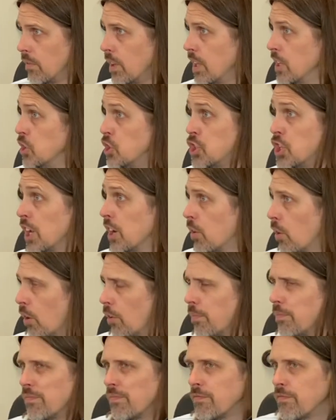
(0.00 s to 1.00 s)
In
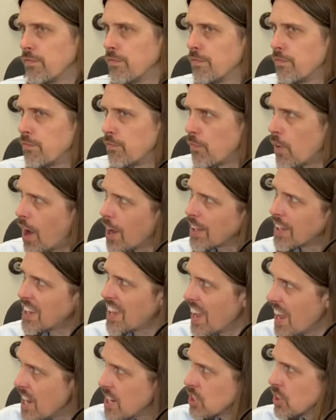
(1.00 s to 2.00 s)
general.
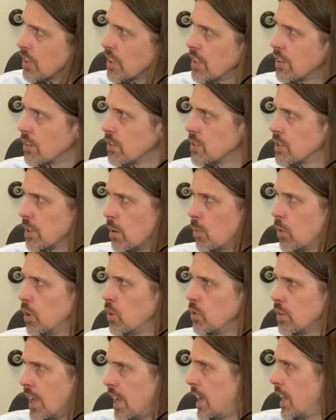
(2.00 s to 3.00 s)
Occasionally there's someone
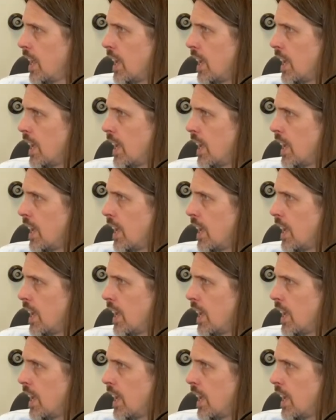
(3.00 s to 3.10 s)
who can't